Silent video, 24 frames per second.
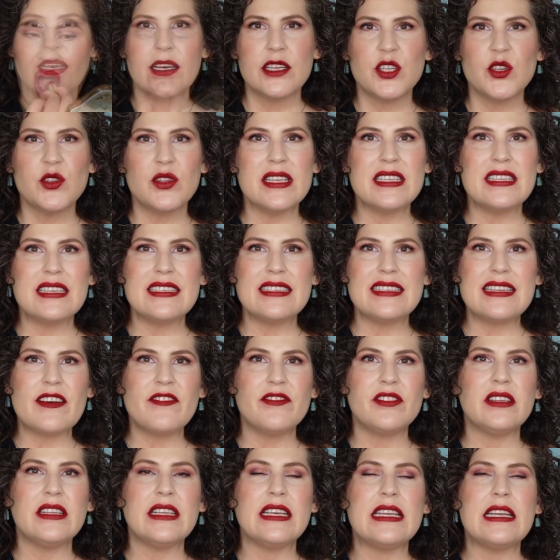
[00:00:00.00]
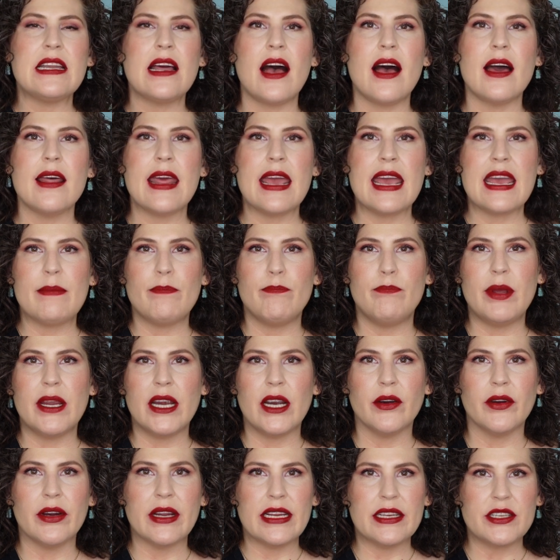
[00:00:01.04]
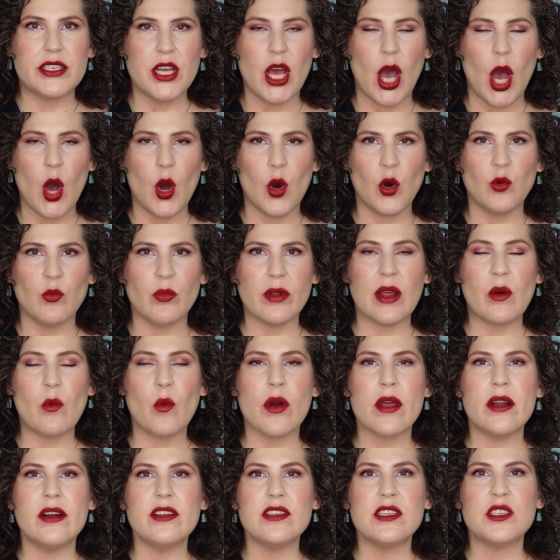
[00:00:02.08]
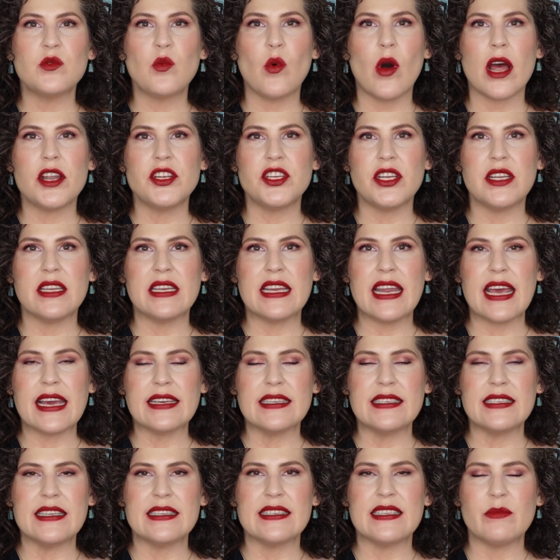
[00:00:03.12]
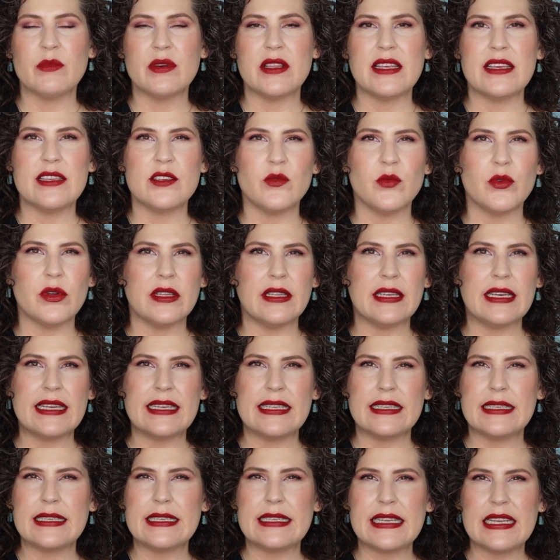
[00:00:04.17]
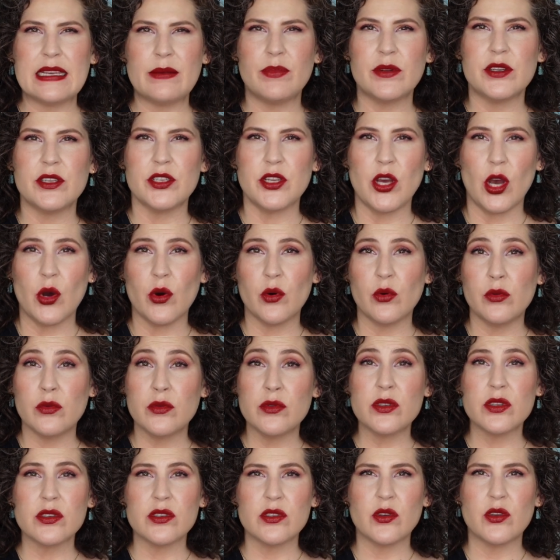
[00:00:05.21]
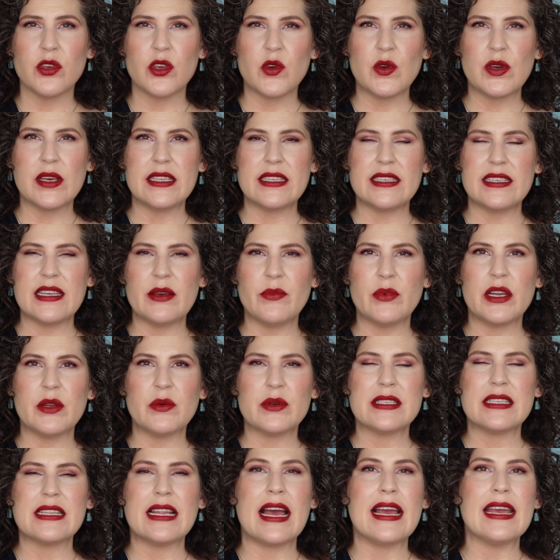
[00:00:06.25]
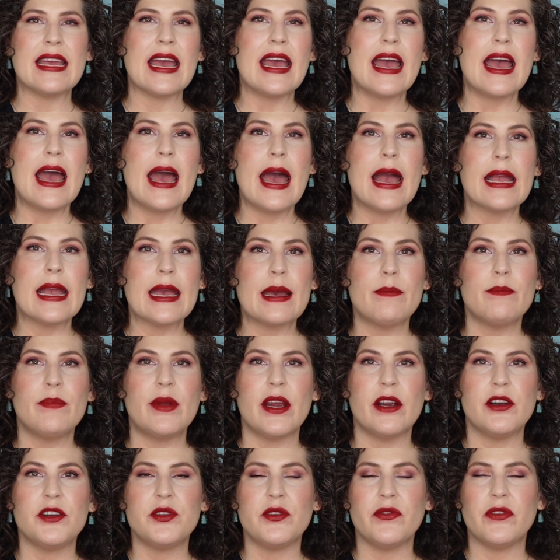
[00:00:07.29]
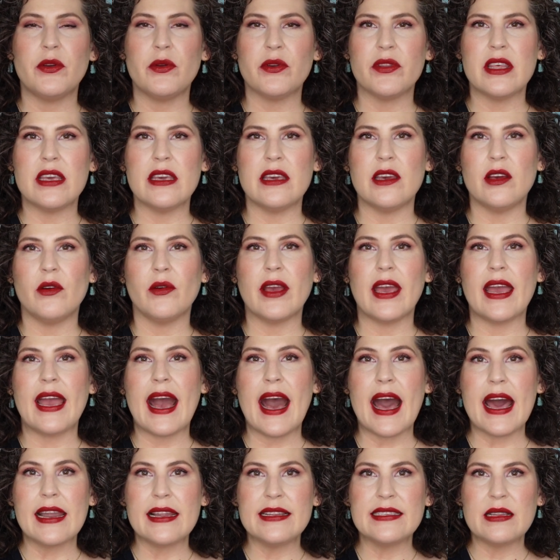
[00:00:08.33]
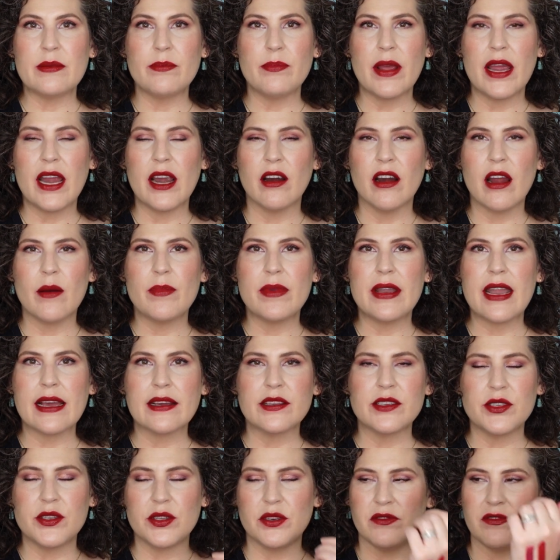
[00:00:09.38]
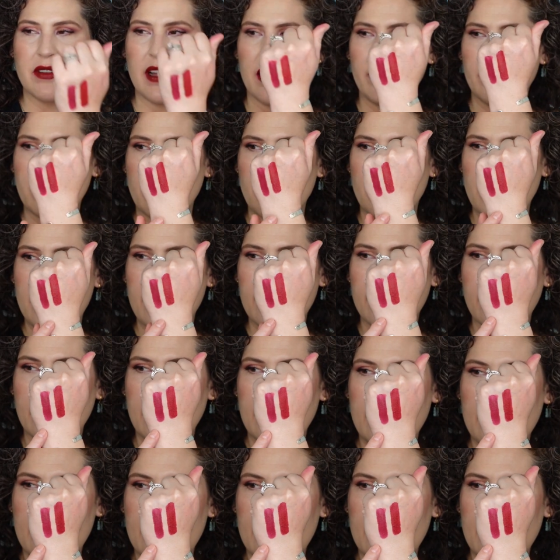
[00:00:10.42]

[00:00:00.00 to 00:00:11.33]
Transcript: So this is definitely not a berry tone, but I wanted to swatch it next to some of these really deep tones so you could see what it was like compared to if you were thinking, okay, how does it pair up next to Velvet Myth?